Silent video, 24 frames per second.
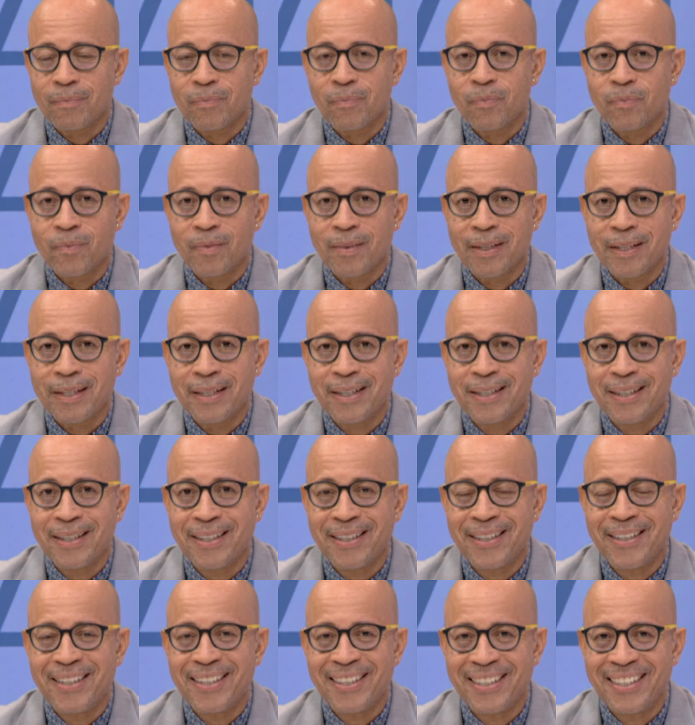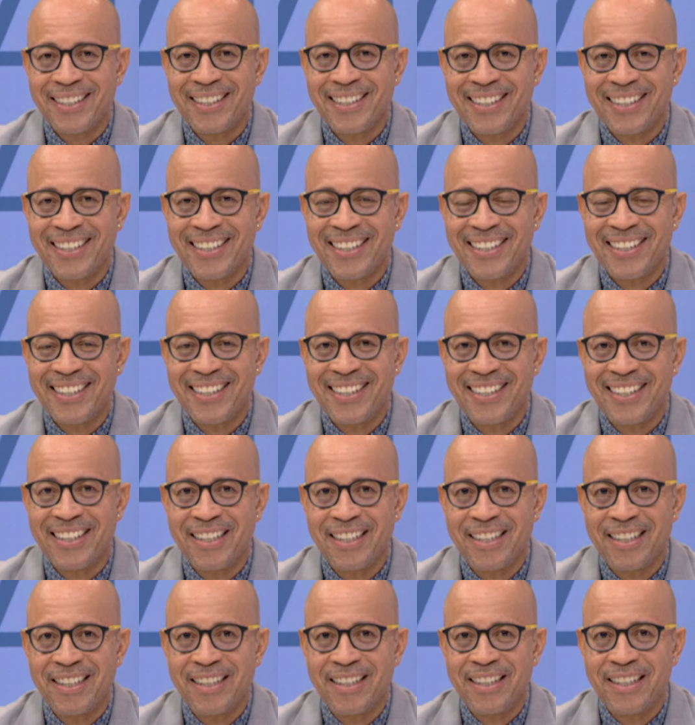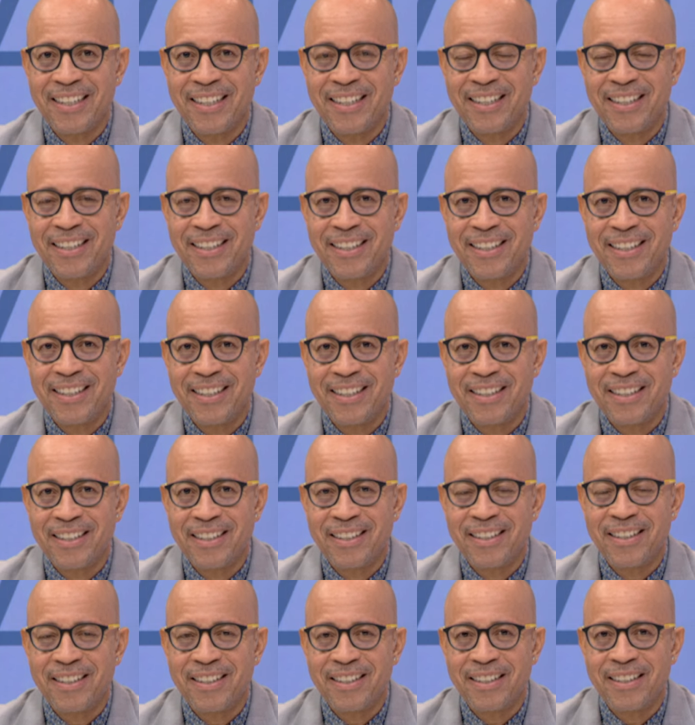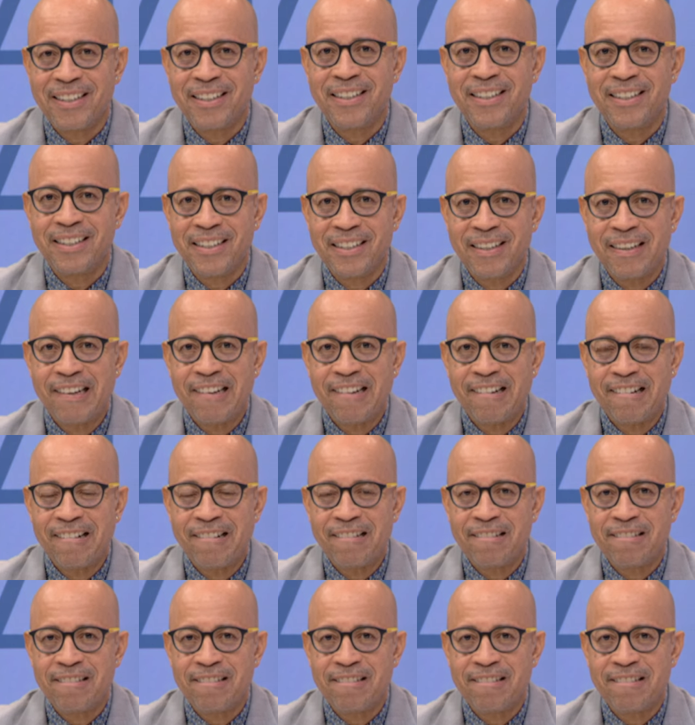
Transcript: (not speaking)